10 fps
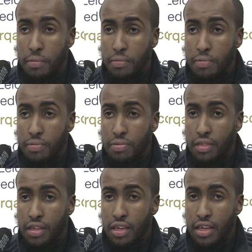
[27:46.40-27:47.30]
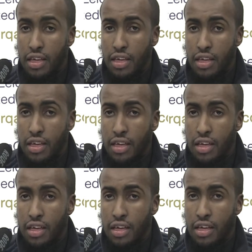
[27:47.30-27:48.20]

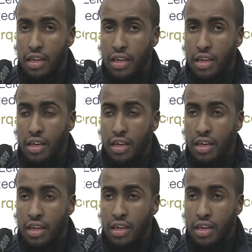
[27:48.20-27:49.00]
Nobody speaks.